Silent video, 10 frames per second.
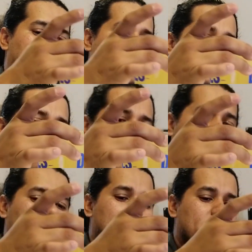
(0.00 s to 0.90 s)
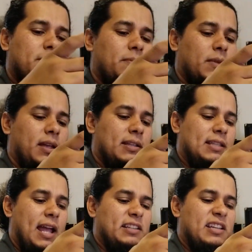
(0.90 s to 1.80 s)
It's murky. It's
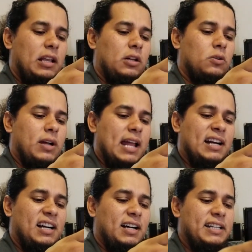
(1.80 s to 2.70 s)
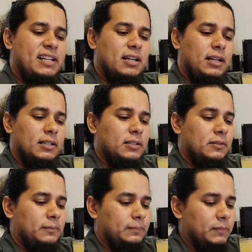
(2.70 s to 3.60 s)
that yellow kind of honey color.
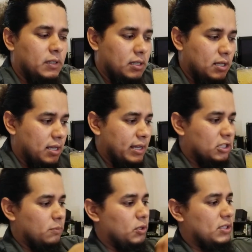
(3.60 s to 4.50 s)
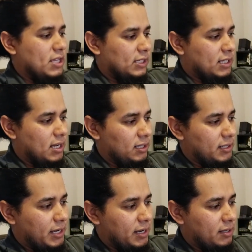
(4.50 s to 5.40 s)
It's almost this color
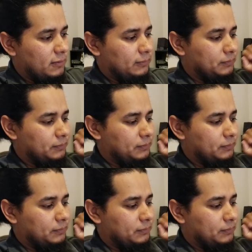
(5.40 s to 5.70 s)
here.